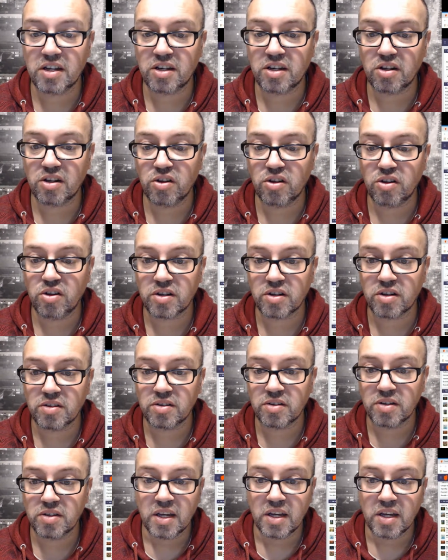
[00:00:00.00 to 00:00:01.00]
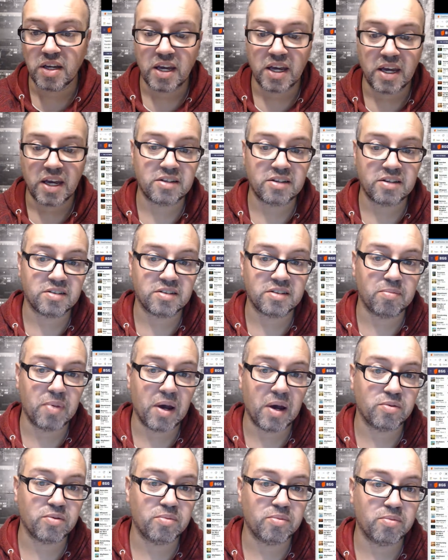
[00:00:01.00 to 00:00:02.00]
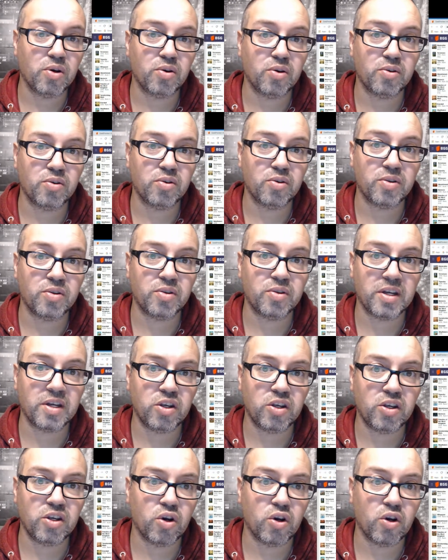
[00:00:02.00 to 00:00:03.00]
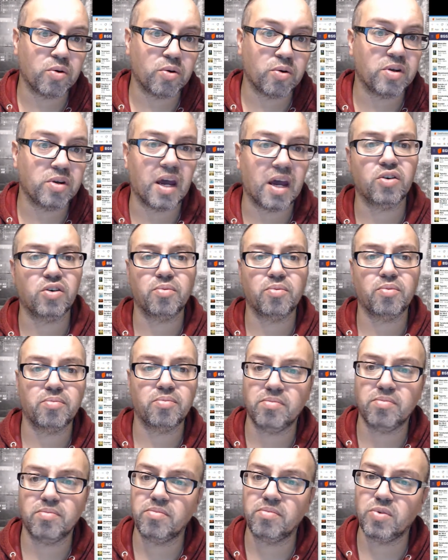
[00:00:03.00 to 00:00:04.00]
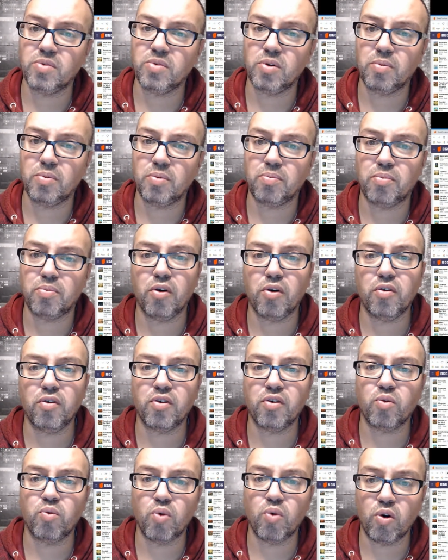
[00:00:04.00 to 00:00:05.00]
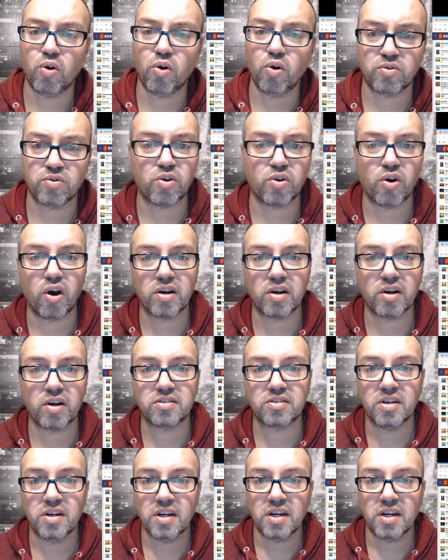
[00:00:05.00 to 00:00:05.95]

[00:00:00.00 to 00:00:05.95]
It's about building the perfect world through cards, and